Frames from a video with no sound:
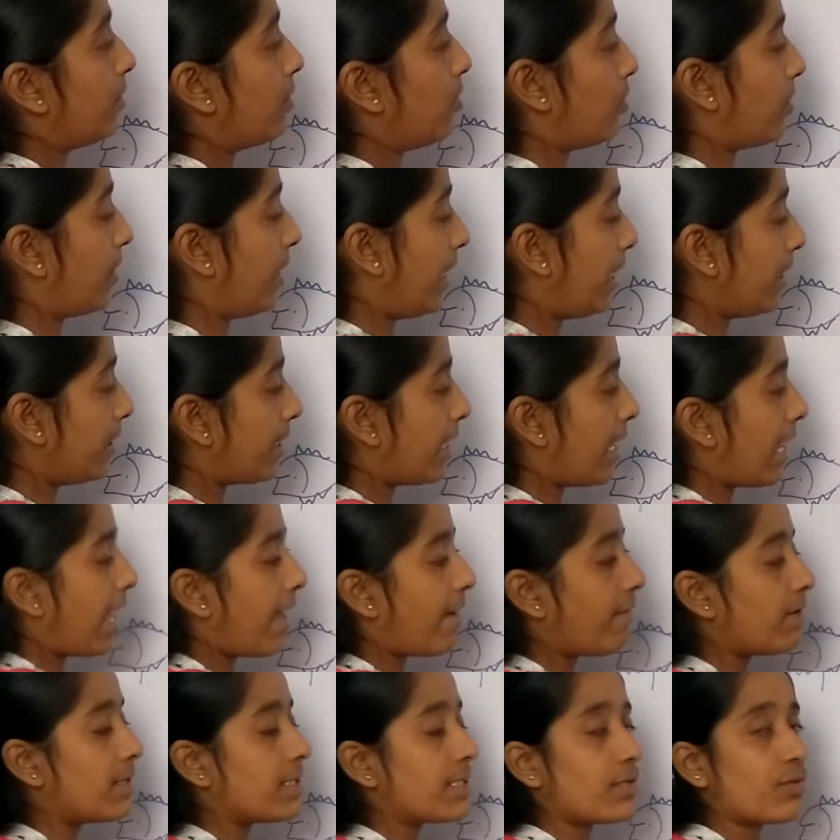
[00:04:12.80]
okay, they
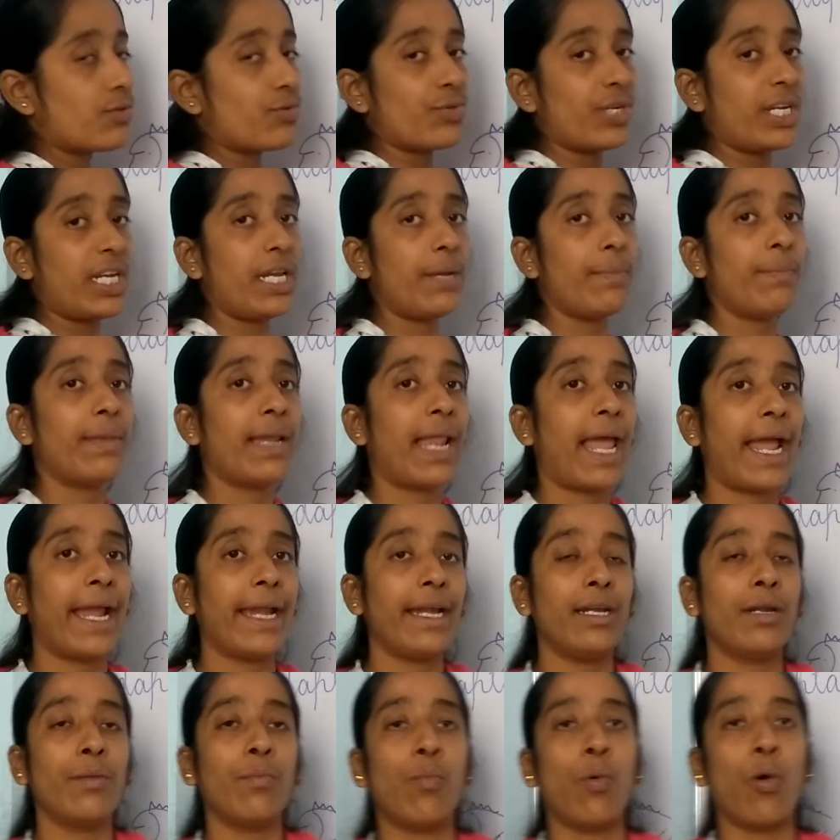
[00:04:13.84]
have a
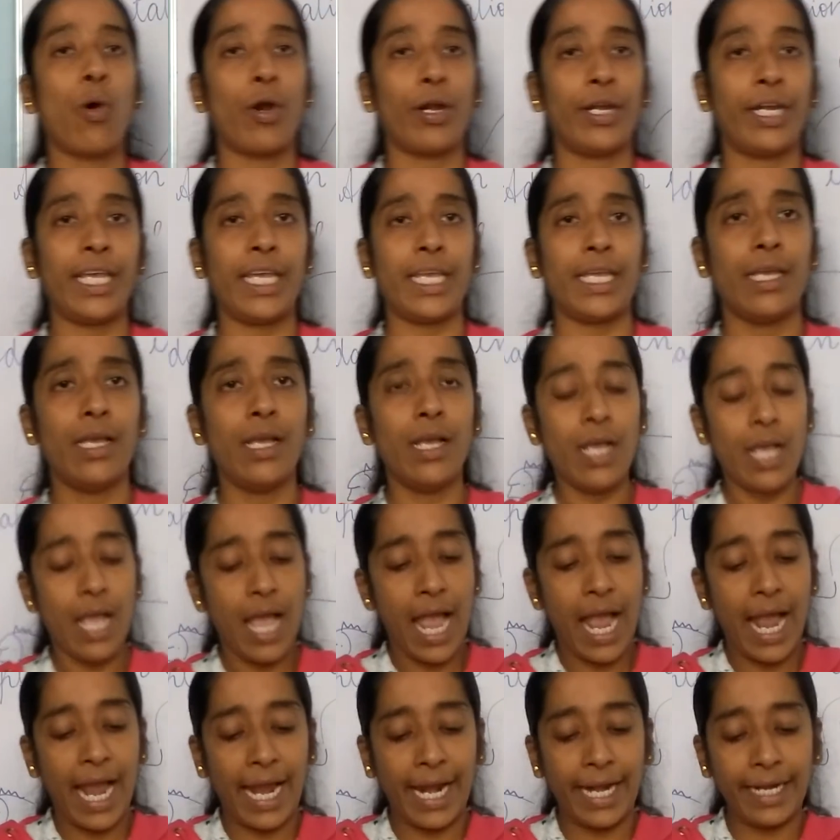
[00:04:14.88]
streamlined body,
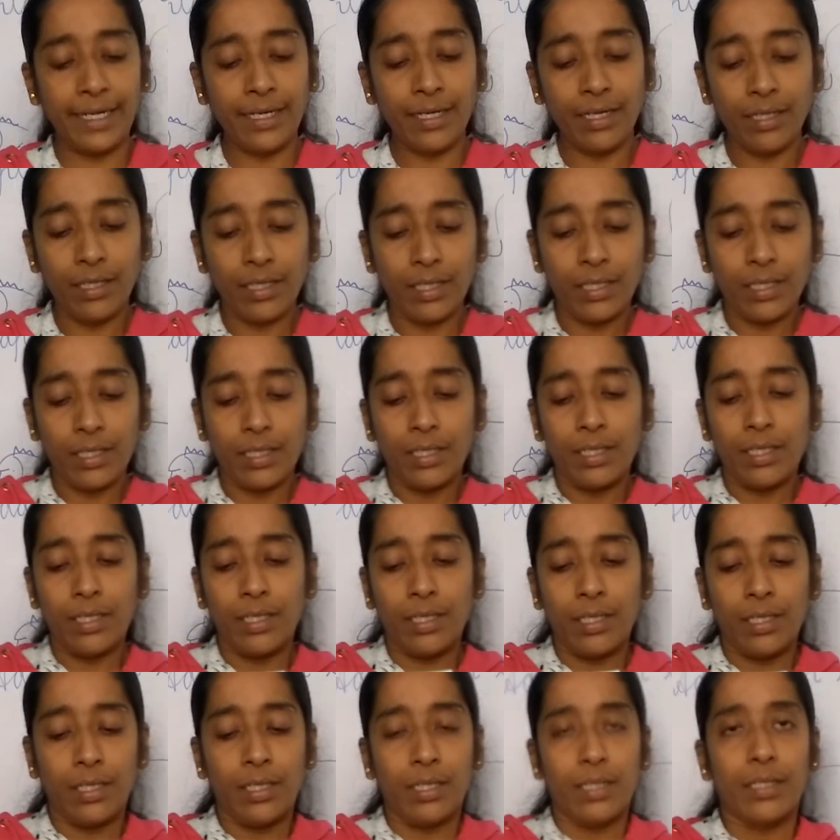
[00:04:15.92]
and
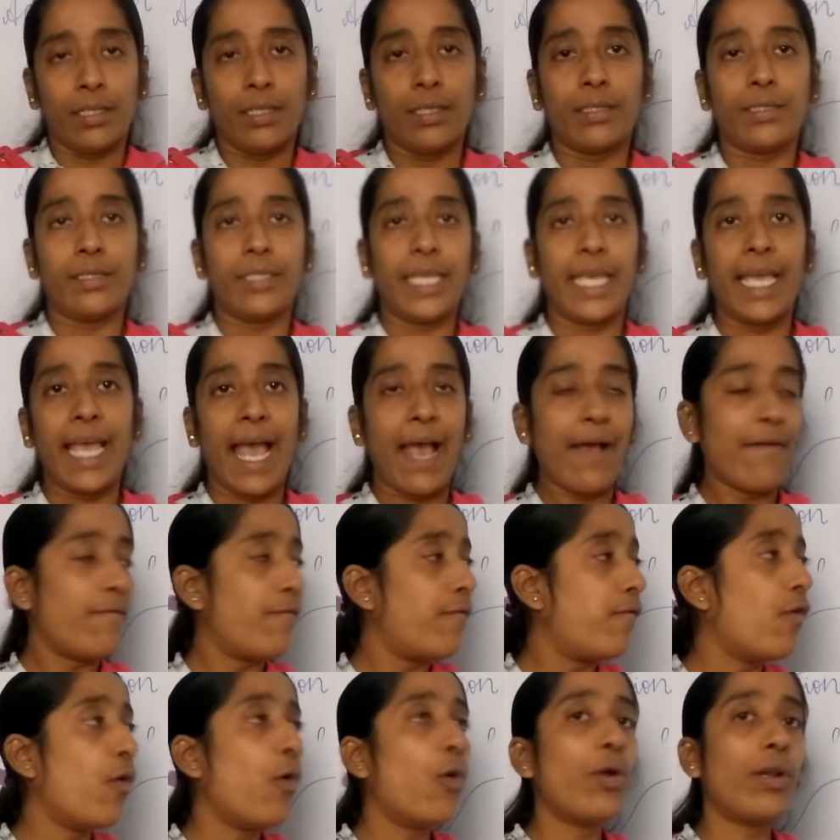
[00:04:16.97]
they have
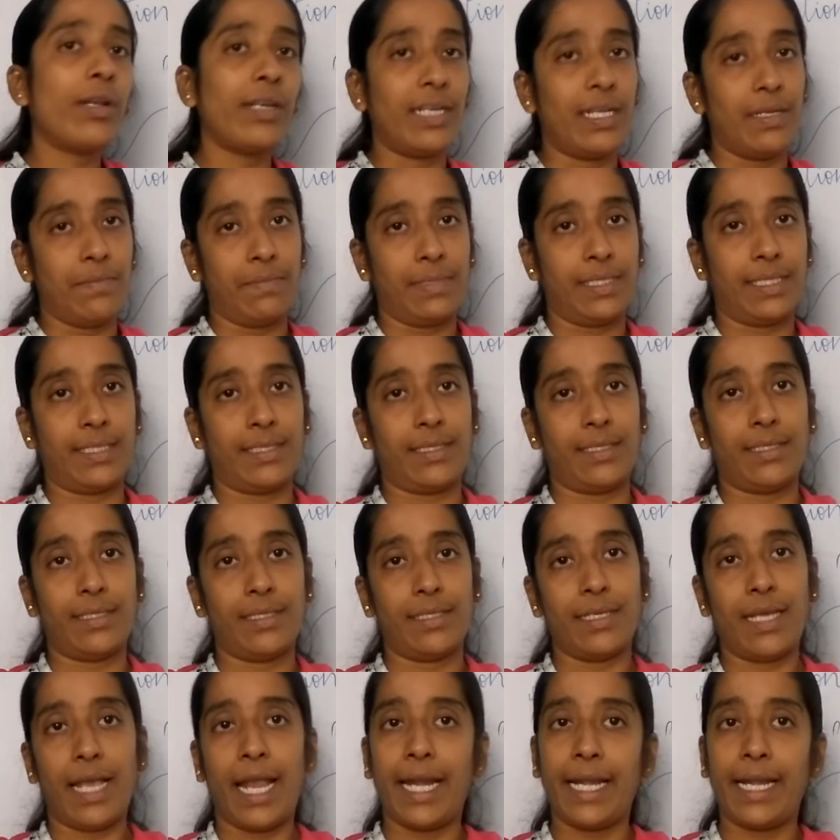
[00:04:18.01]
four limbs,
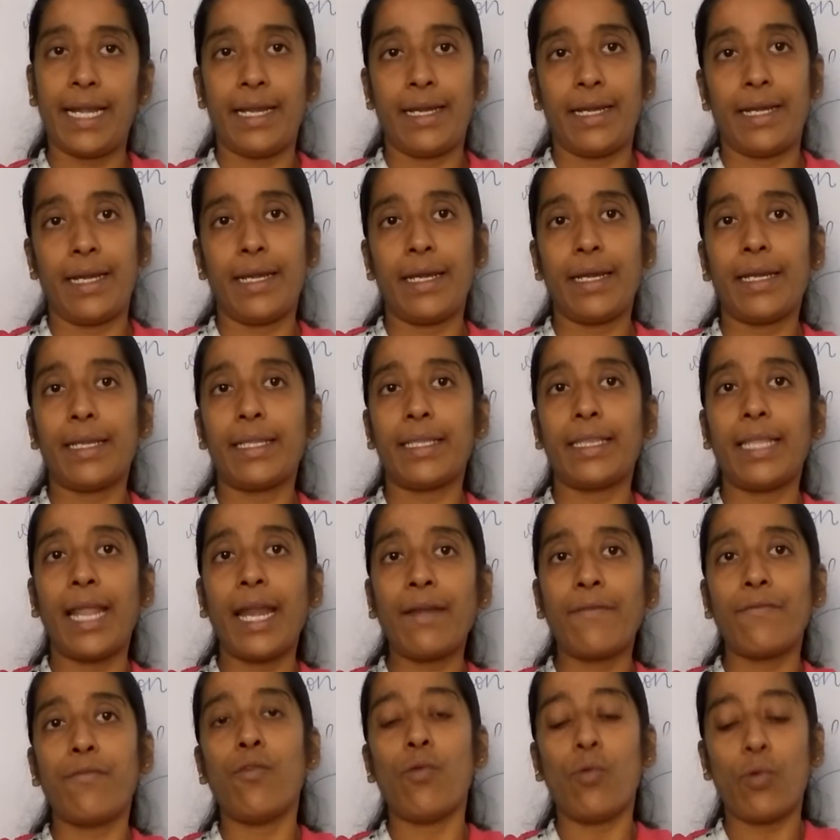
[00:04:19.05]
and
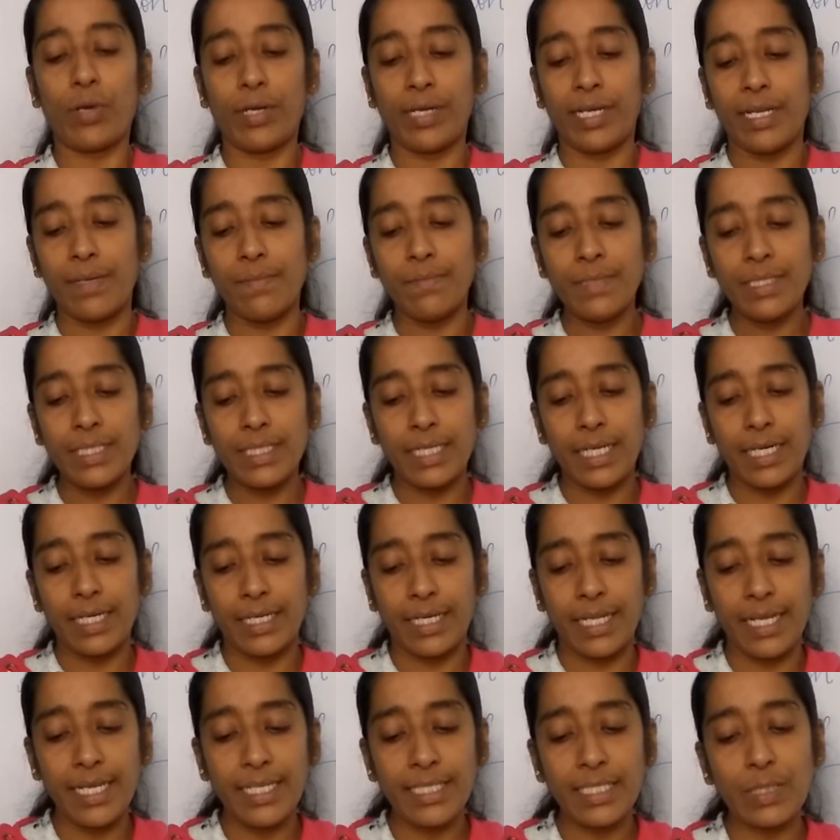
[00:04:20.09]
that four limbs,
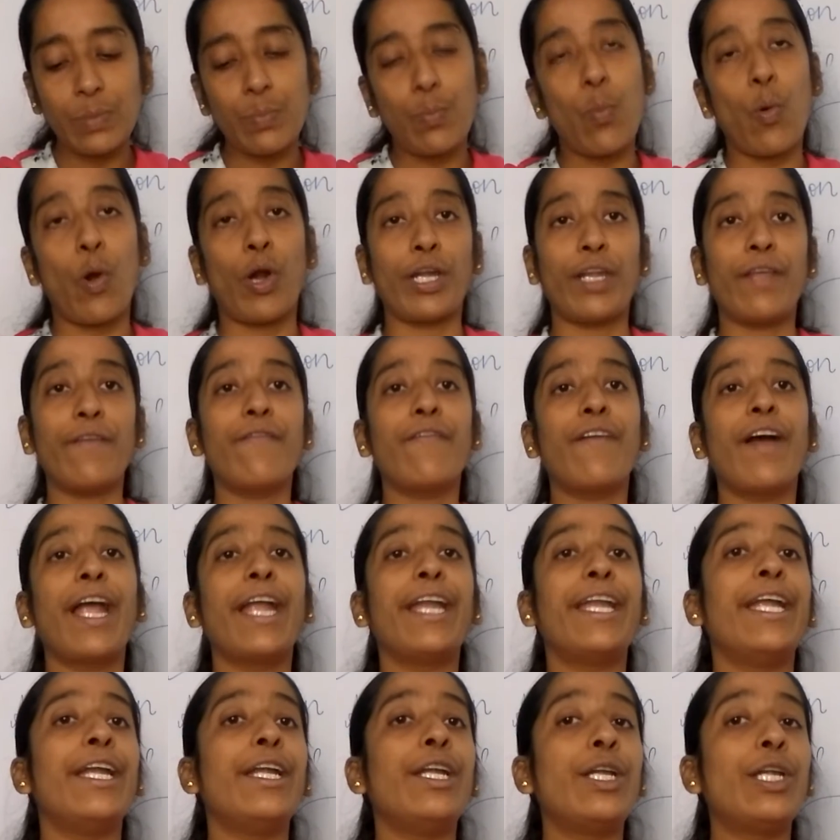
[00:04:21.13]
it is
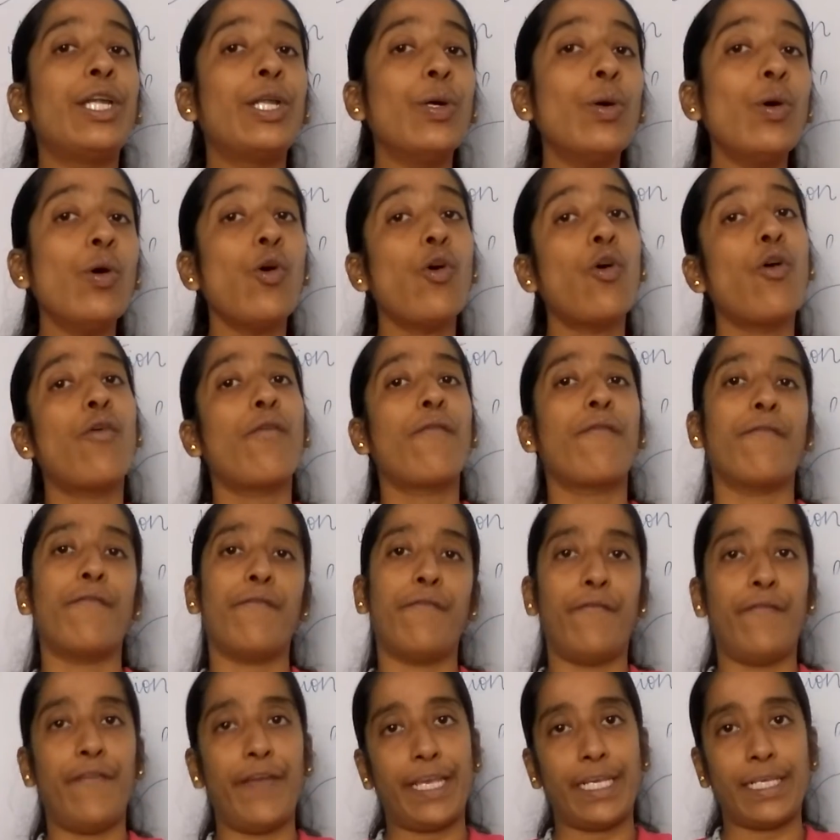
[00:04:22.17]
modified into
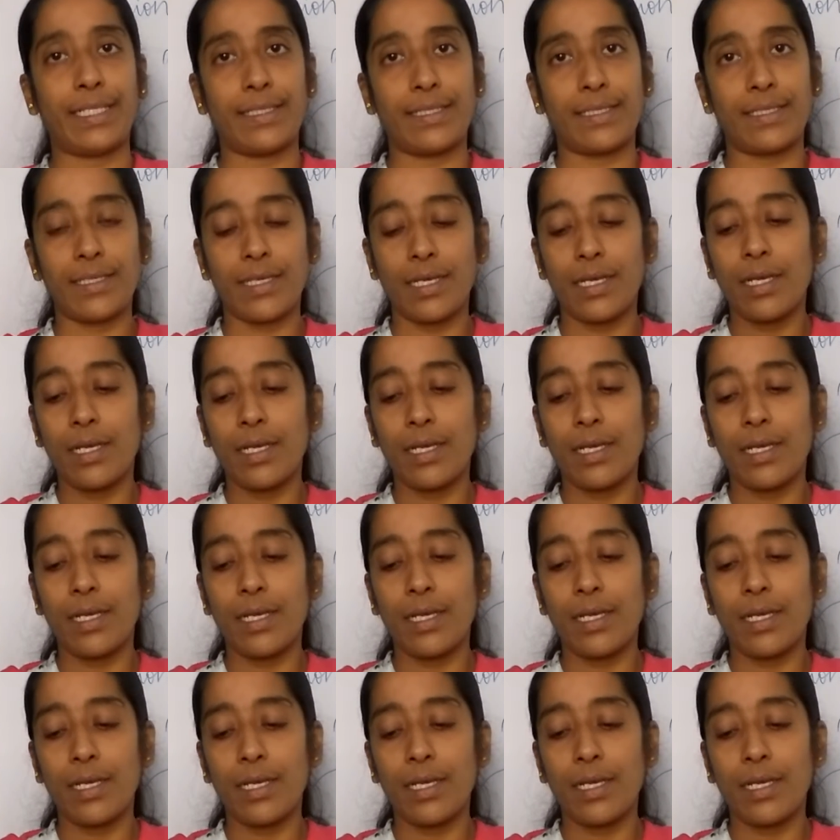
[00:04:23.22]
wings.